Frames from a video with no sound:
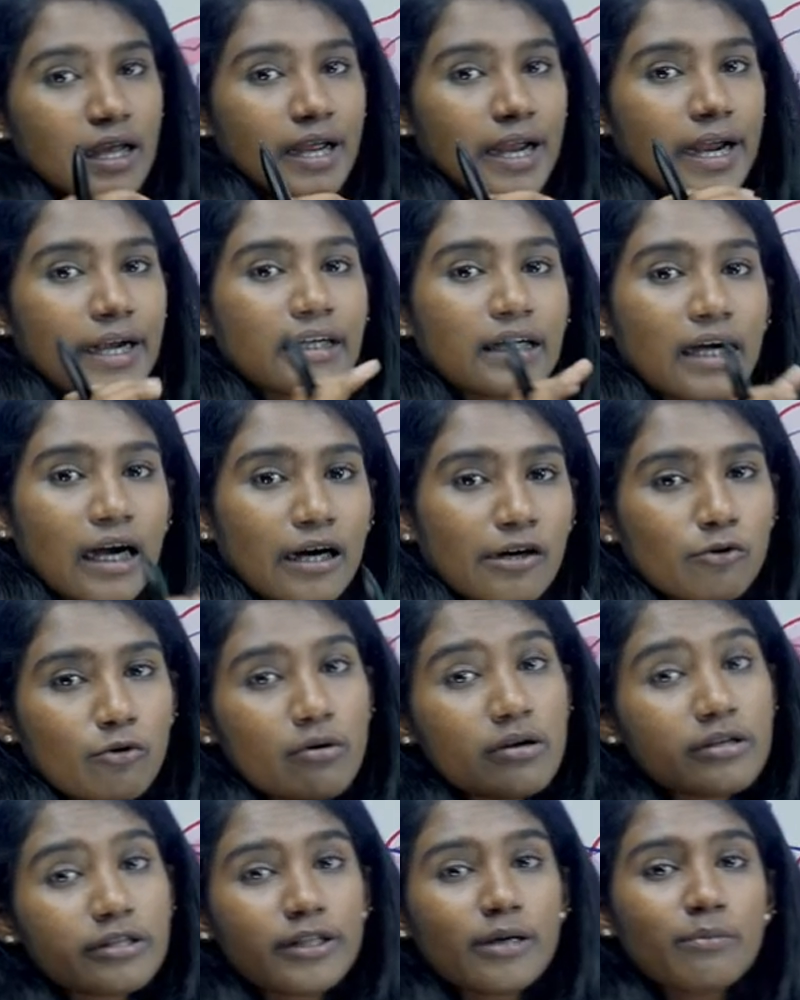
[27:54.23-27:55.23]
It
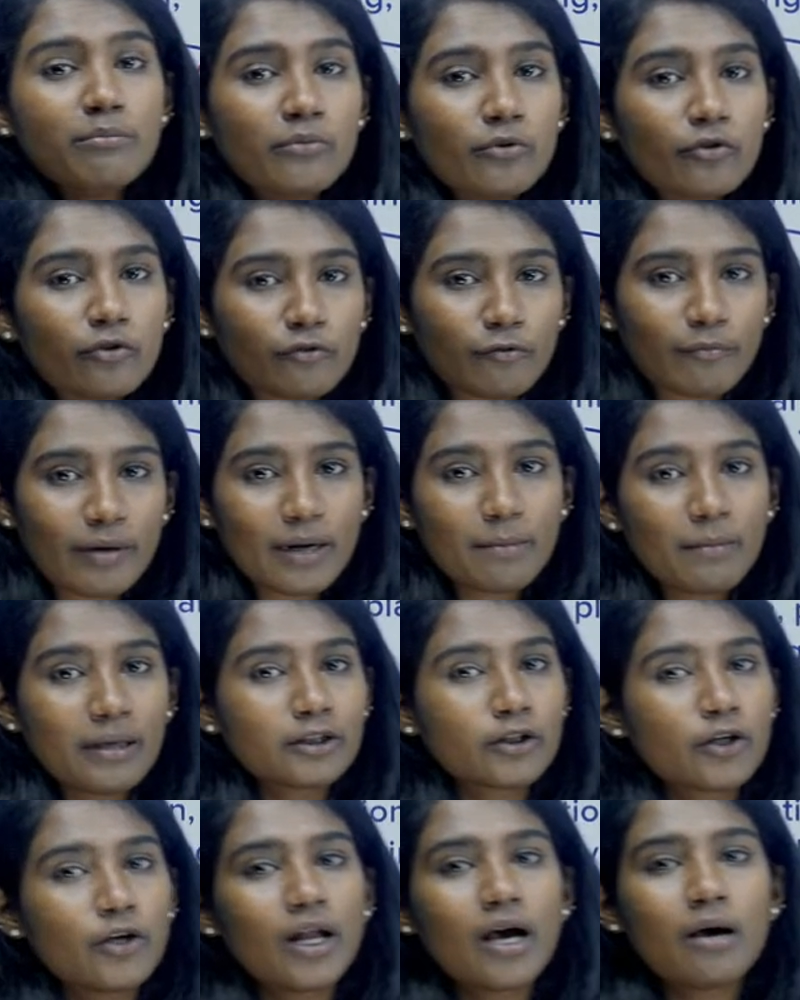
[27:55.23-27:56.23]
controls the movement,
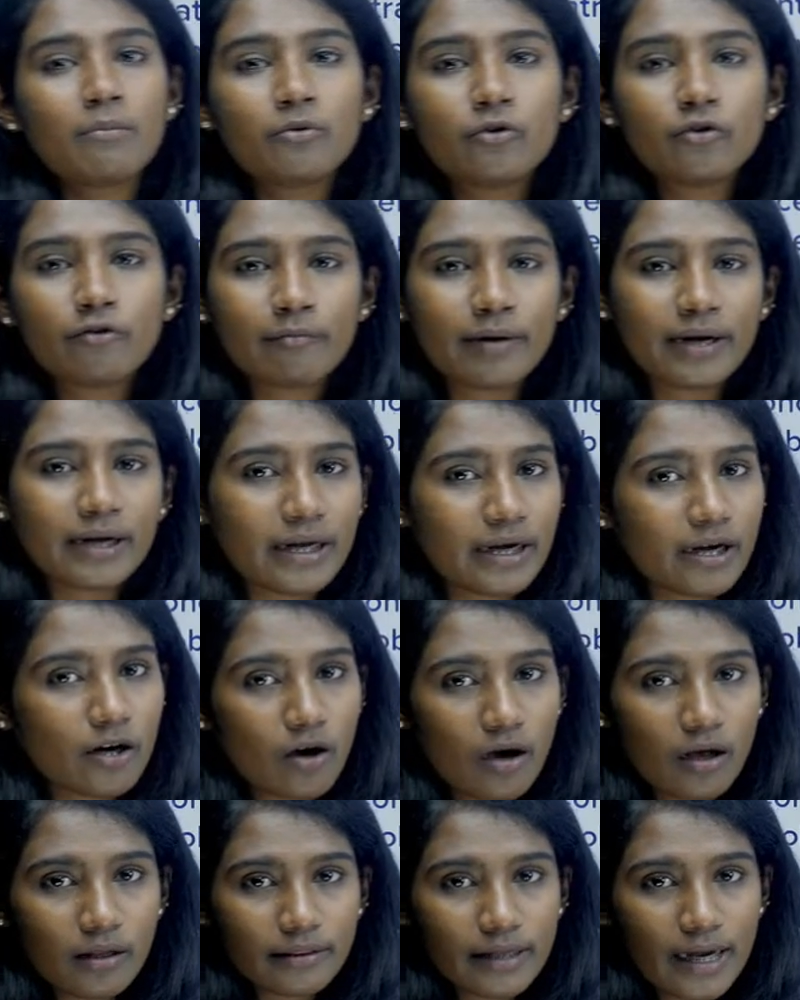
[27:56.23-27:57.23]
muscular movement and
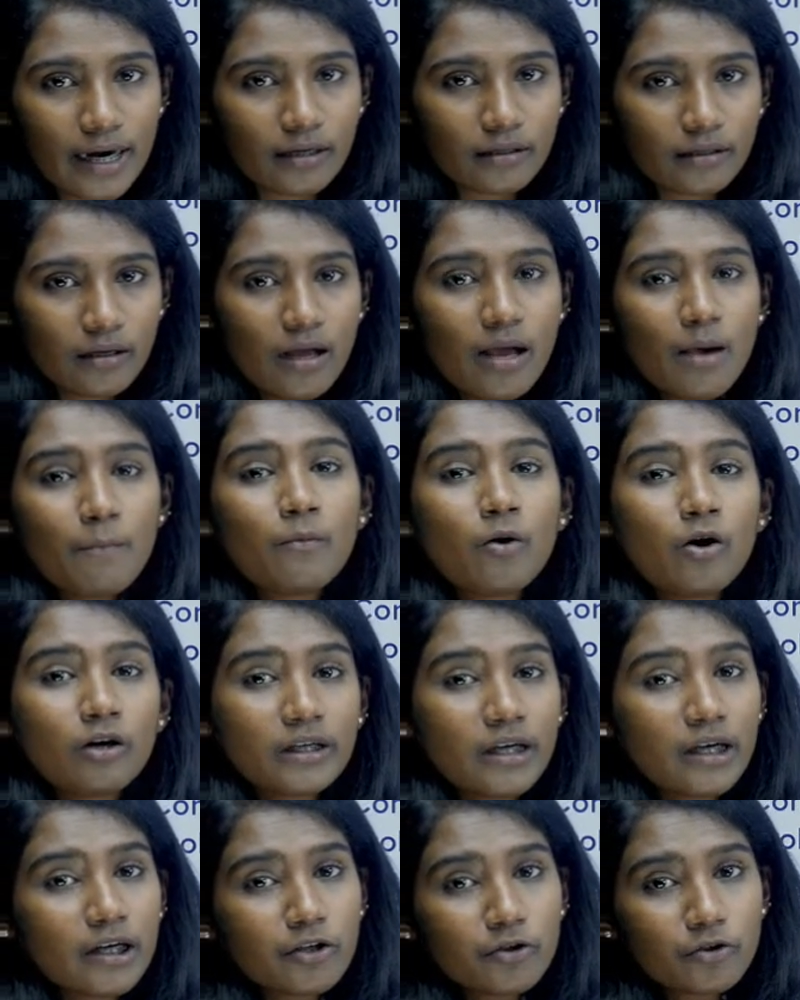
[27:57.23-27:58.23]
all that.
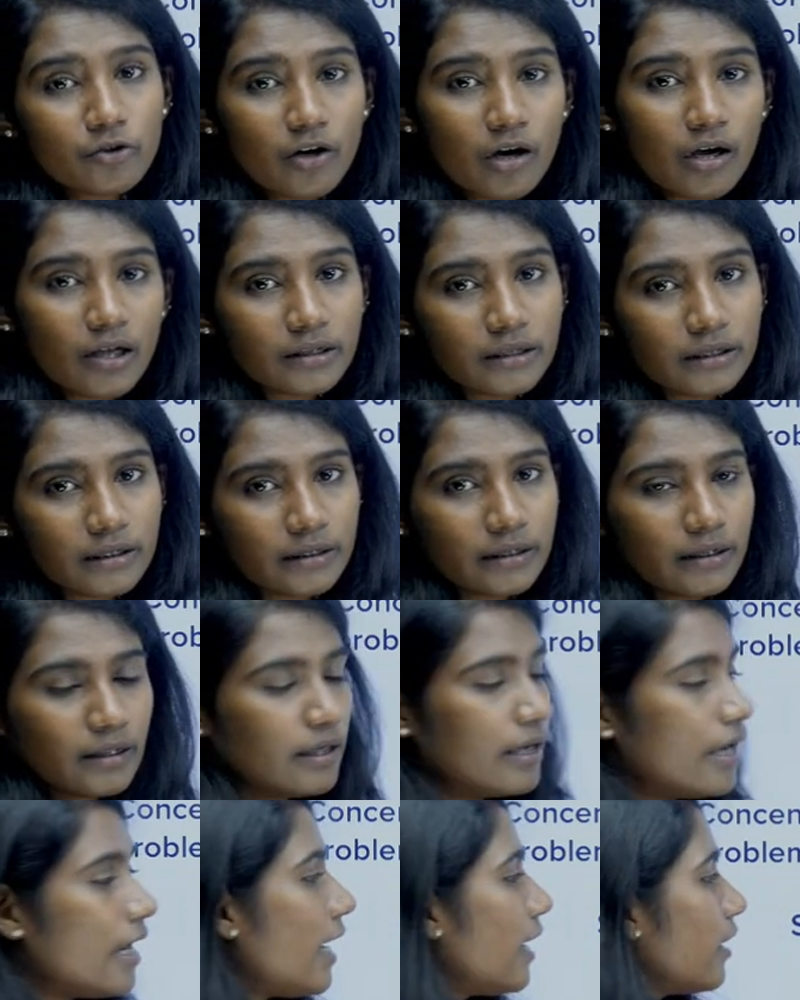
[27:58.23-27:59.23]
Motor neurons
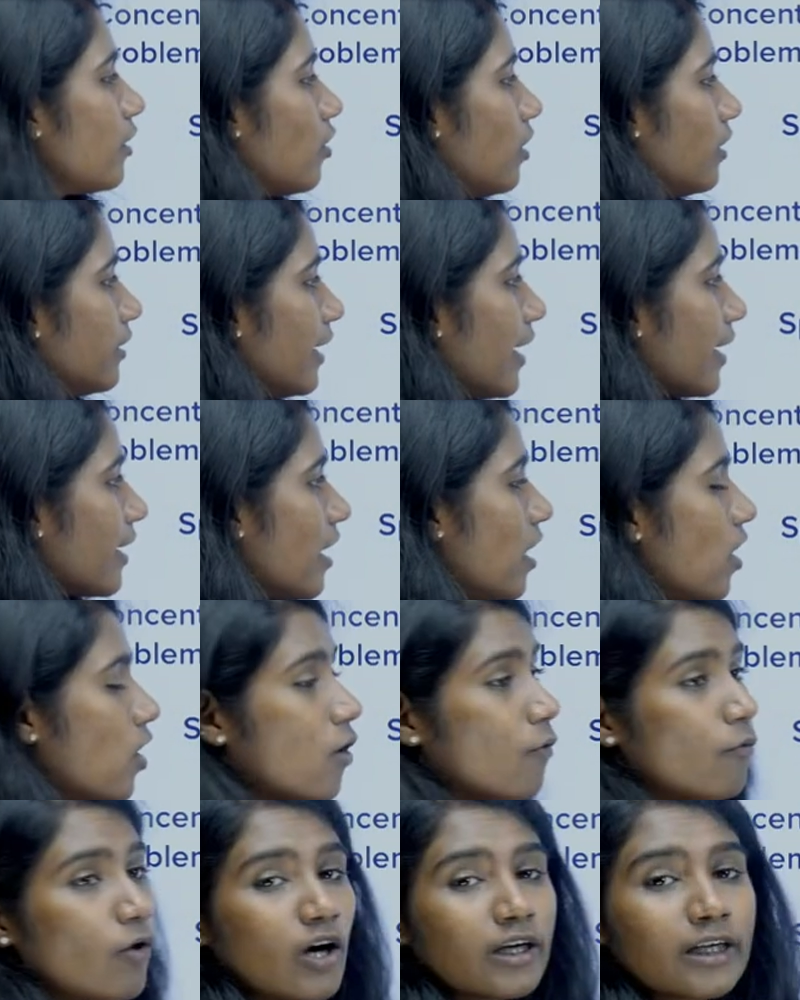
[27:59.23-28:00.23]
and all that.
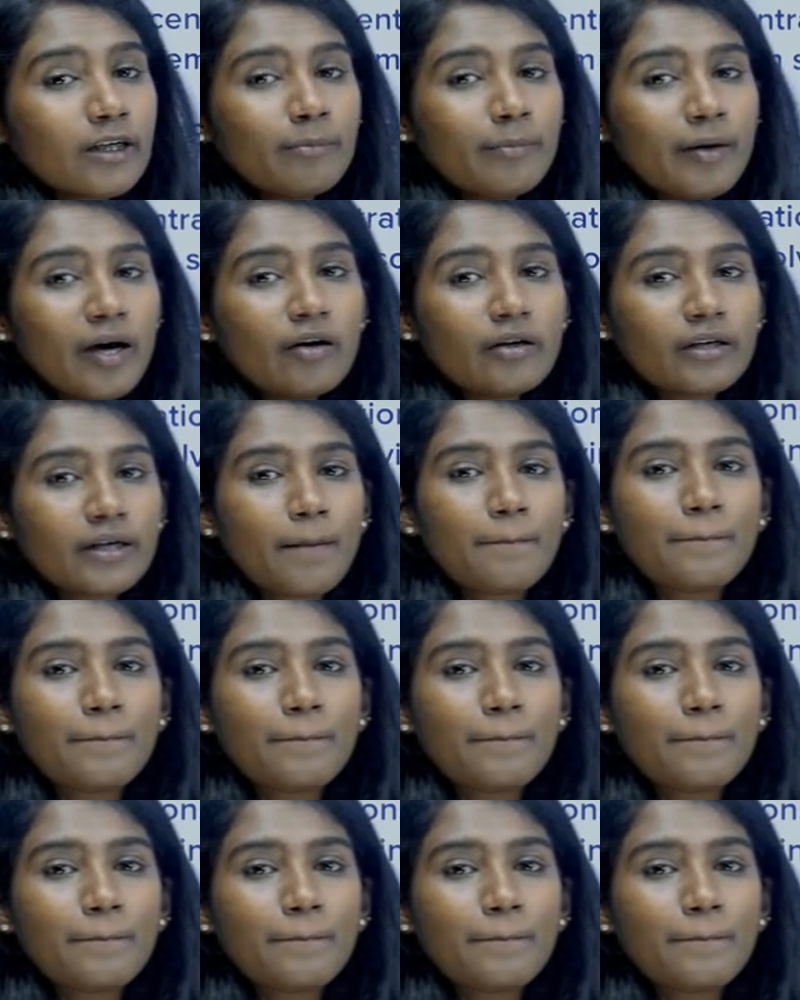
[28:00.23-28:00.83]
What about